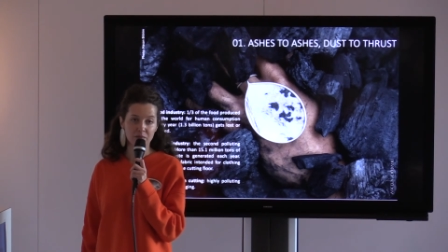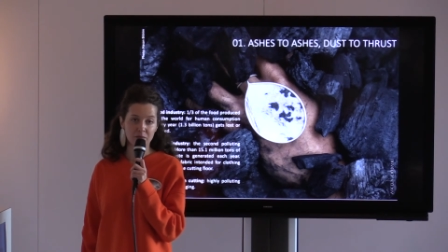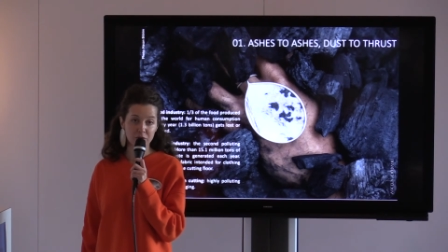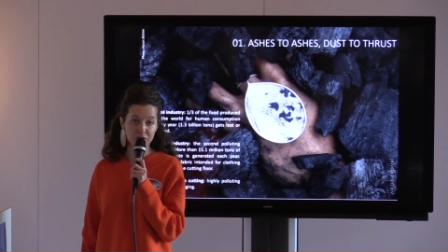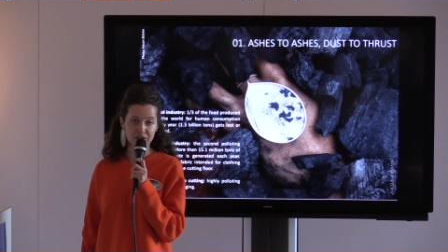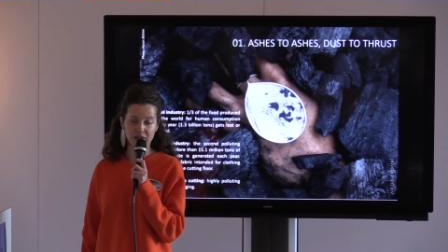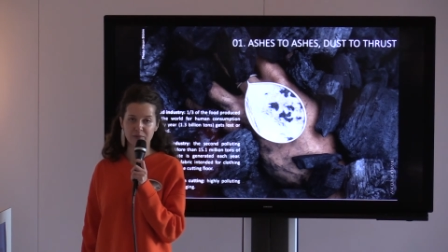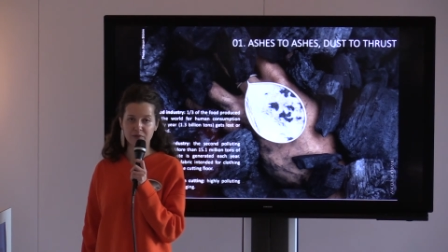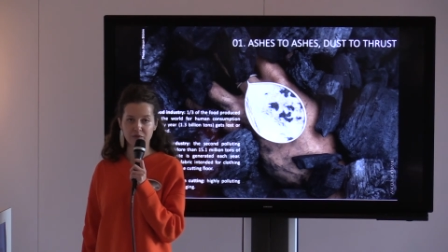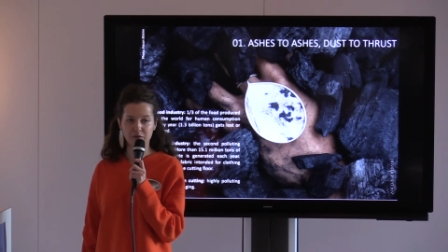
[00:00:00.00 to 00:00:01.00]
food
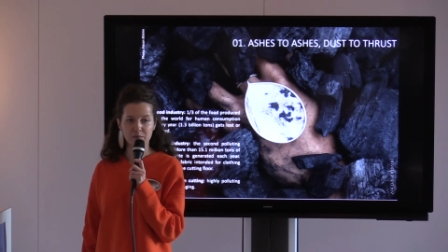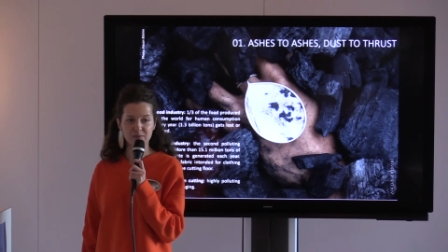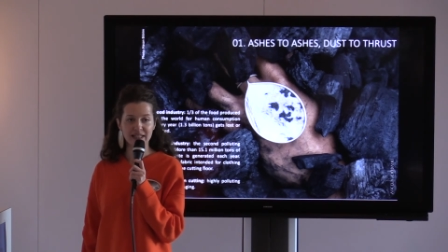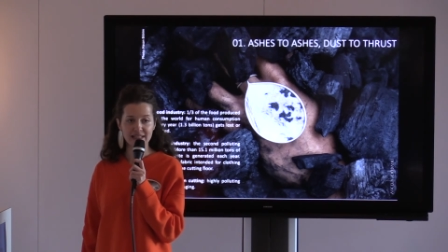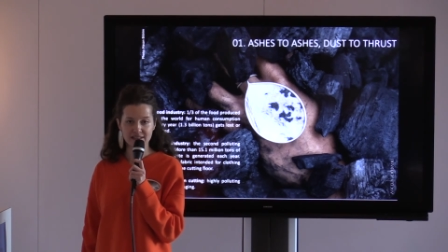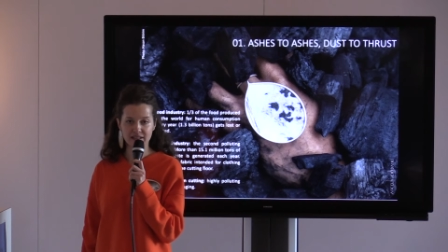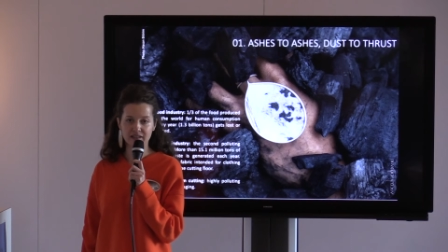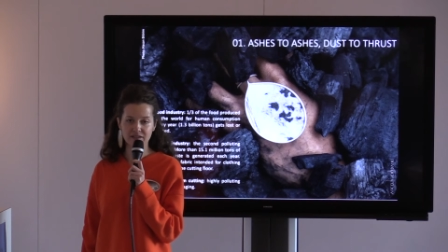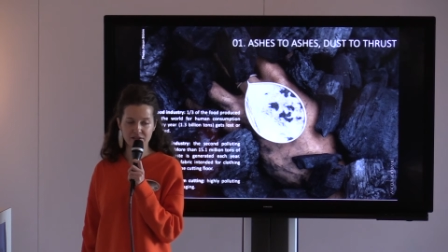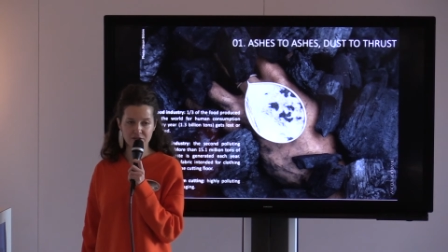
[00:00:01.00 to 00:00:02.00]
coming from textile
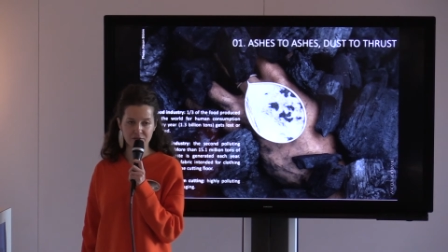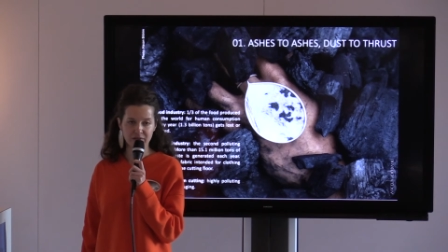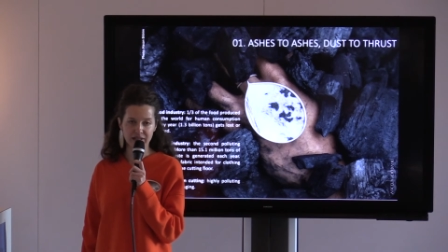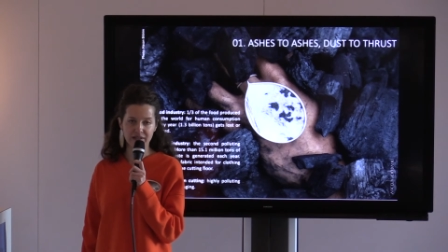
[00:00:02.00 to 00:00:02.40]
industry